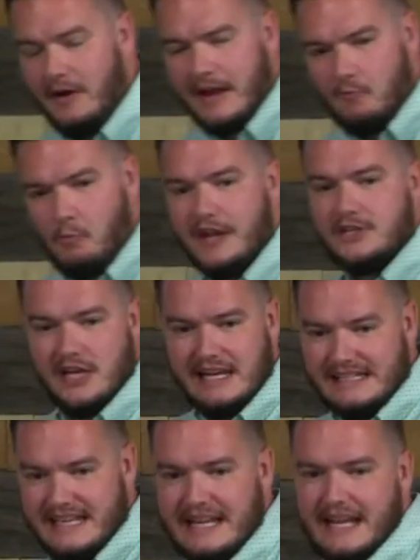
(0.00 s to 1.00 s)
in which he
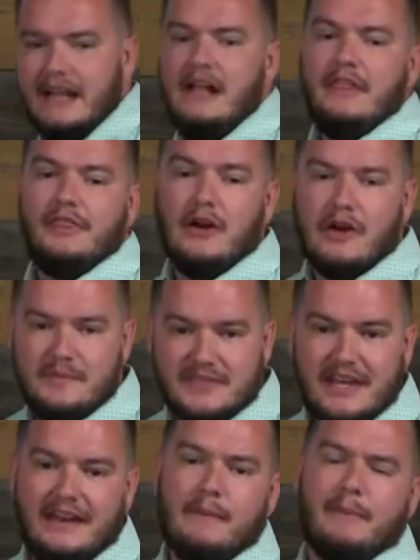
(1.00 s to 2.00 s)
did it. They're
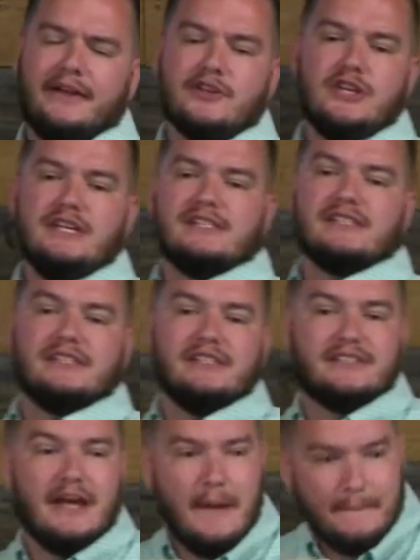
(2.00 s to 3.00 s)
upset about
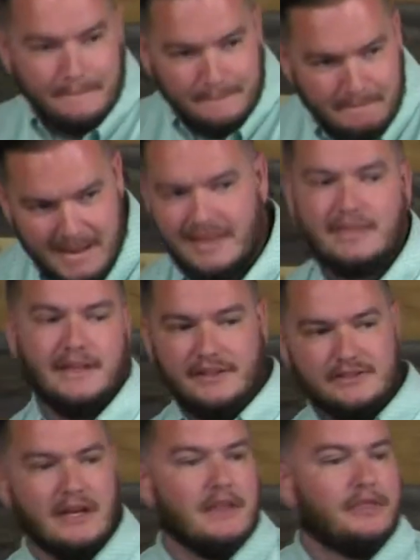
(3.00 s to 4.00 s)
Jesus' methods.